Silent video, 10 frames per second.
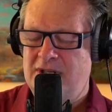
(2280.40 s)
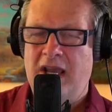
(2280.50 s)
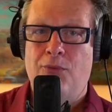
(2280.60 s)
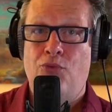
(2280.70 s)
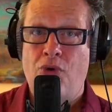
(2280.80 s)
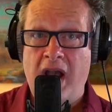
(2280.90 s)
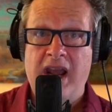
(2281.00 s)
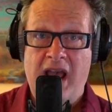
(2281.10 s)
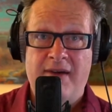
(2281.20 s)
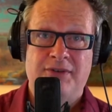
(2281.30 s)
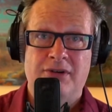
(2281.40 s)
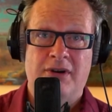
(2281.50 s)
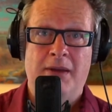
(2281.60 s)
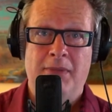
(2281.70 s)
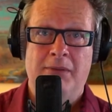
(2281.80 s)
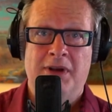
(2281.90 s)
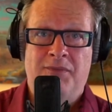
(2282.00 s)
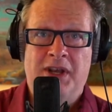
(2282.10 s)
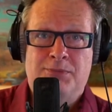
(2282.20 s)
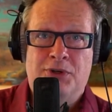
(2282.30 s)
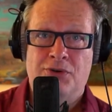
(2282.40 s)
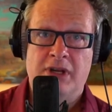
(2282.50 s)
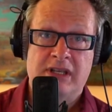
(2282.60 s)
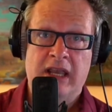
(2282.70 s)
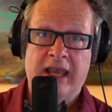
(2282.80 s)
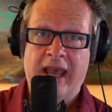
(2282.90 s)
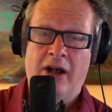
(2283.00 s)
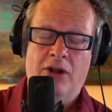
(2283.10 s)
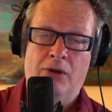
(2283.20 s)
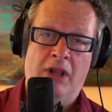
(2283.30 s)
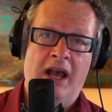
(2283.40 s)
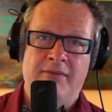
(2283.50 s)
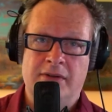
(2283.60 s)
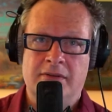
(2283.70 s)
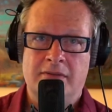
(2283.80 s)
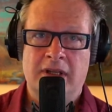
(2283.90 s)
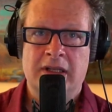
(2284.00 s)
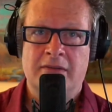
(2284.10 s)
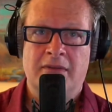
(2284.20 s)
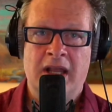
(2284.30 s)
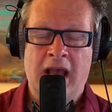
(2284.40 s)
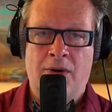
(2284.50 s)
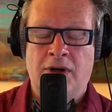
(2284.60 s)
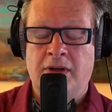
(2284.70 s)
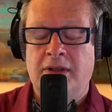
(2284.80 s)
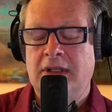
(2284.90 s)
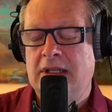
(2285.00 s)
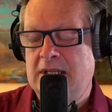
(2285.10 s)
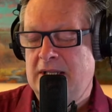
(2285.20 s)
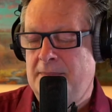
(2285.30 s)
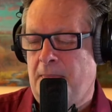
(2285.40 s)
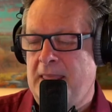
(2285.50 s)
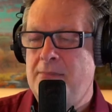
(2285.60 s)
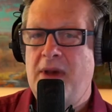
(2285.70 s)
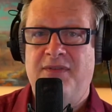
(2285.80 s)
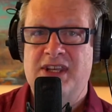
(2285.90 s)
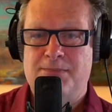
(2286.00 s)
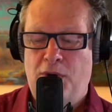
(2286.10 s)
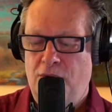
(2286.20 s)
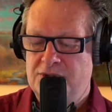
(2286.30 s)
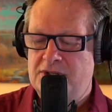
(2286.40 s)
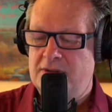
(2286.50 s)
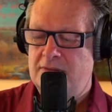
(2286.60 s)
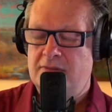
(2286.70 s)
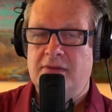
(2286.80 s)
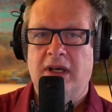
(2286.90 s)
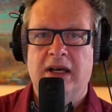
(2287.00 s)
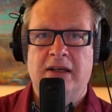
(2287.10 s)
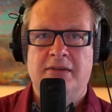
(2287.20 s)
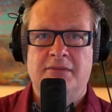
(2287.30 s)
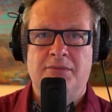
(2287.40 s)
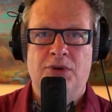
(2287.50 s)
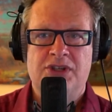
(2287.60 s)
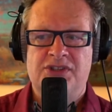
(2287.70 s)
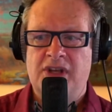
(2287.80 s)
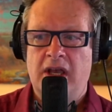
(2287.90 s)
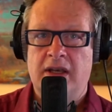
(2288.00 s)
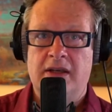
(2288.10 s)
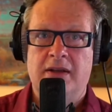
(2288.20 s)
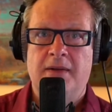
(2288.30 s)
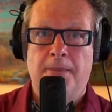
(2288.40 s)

today right after I made my Facebook story saying, hey, I'll go live in an hour. He made this post which said,